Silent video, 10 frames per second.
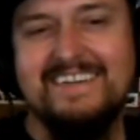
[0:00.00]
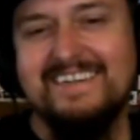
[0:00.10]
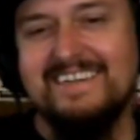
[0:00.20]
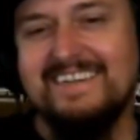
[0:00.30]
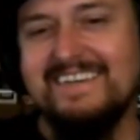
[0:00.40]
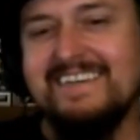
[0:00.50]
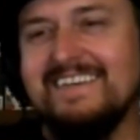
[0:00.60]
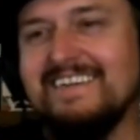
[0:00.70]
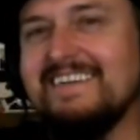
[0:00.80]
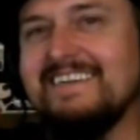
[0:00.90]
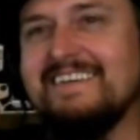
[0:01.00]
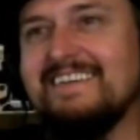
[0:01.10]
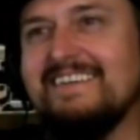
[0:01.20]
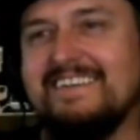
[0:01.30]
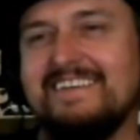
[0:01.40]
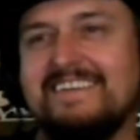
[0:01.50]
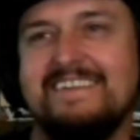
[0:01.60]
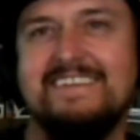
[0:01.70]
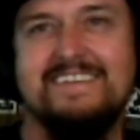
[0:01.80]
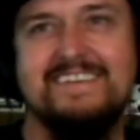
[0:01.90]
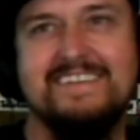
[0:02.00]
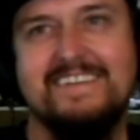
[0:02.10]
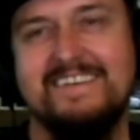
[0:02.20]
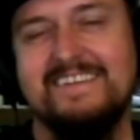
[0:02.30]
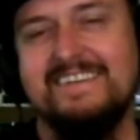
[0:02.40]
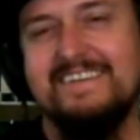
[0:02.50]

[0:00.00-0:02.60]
This person isn't speaking.